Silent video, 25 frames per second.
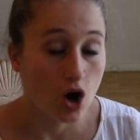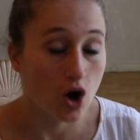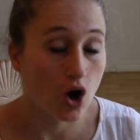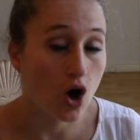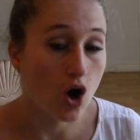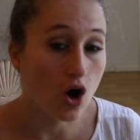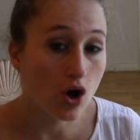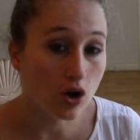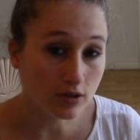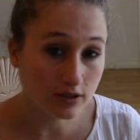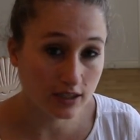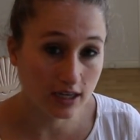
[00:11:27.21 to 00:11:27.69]

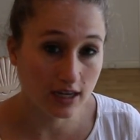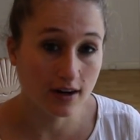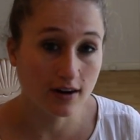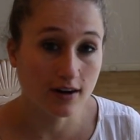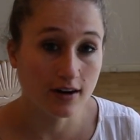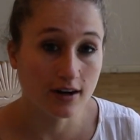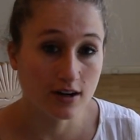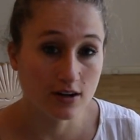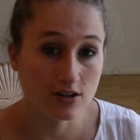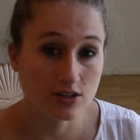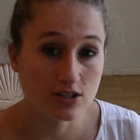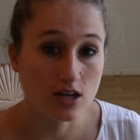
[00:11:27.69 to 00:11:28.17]
All
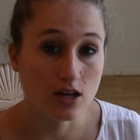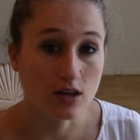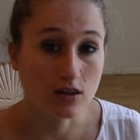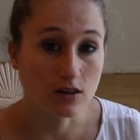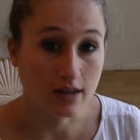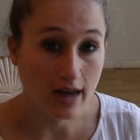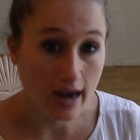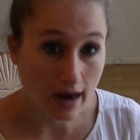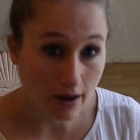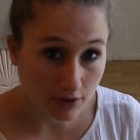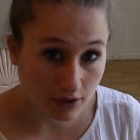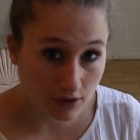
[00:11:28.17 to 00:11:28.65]
carriers
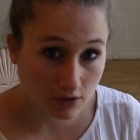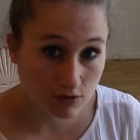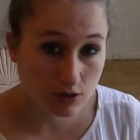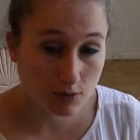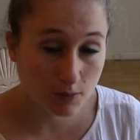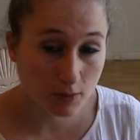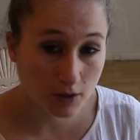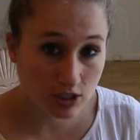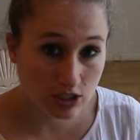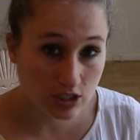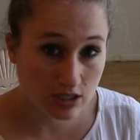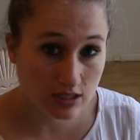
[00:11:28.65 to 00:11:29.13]
allow you to
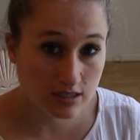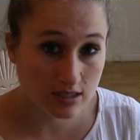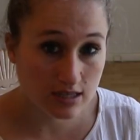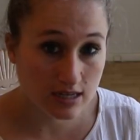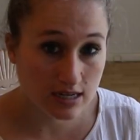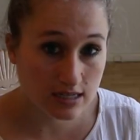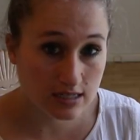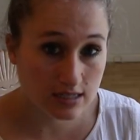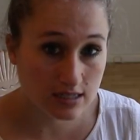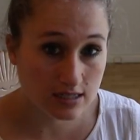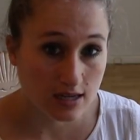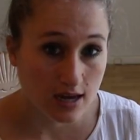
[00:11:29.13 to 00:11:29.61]
purchase
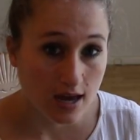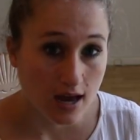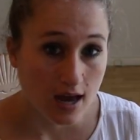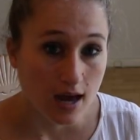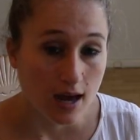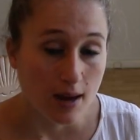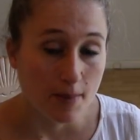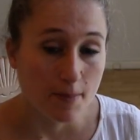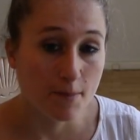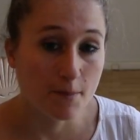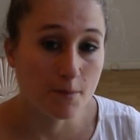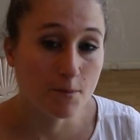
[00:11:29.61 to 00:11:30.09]
this.
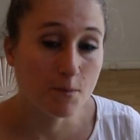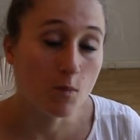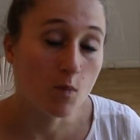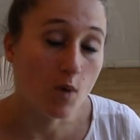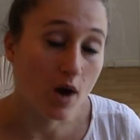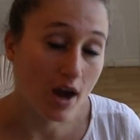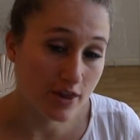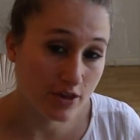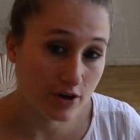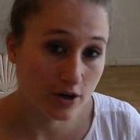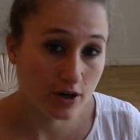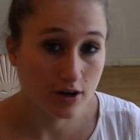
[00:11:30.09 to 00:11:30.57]

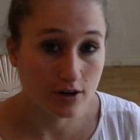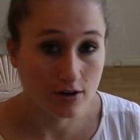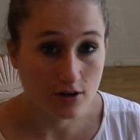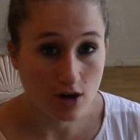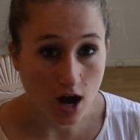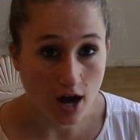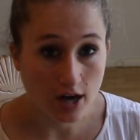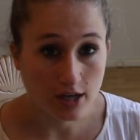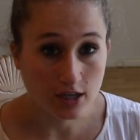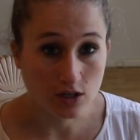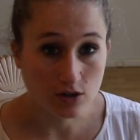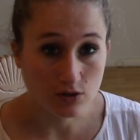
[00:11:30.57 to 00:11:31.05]
Whether or
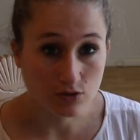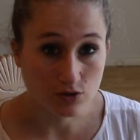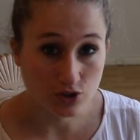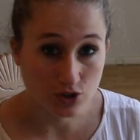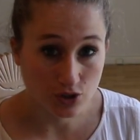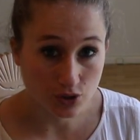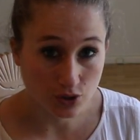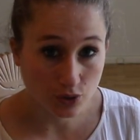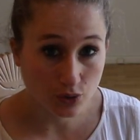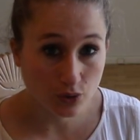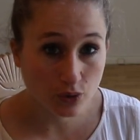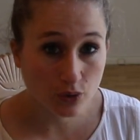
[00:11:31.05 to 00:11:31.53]
not you
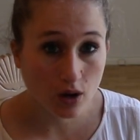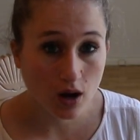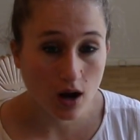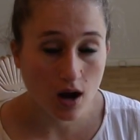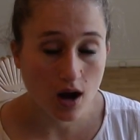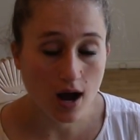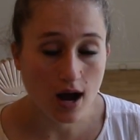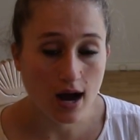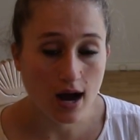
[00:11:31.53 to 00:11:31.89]
do,